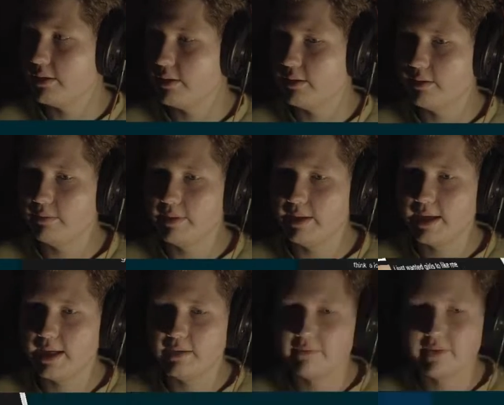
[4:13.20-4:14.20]
We
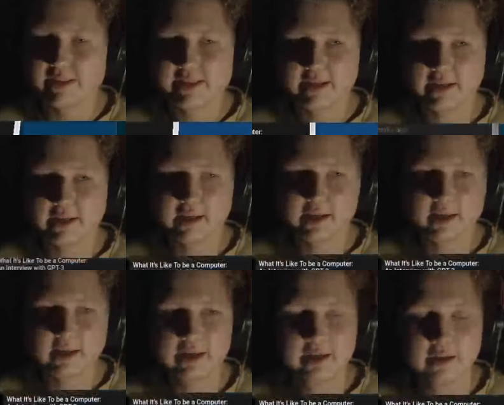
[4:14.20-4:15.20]
have this guy,
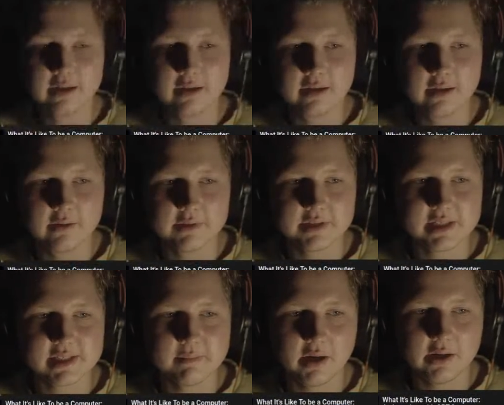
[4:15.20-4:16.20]
which is
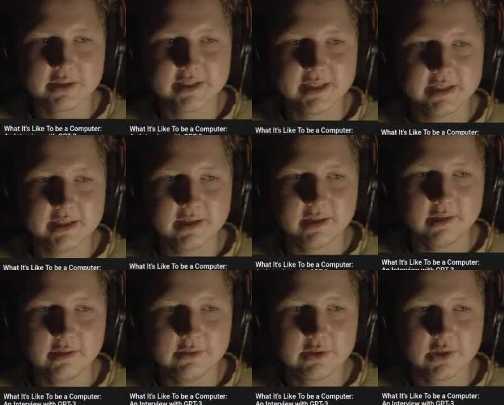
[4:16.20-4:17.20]
Martin
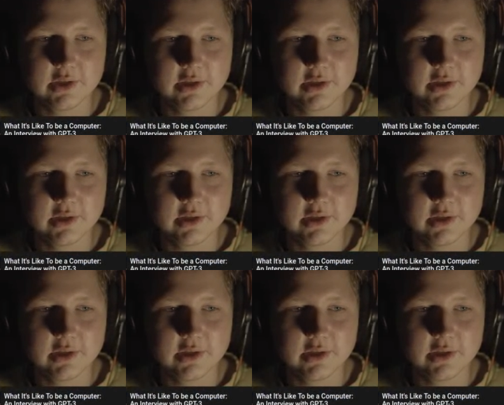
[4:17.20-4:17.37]
Lutk.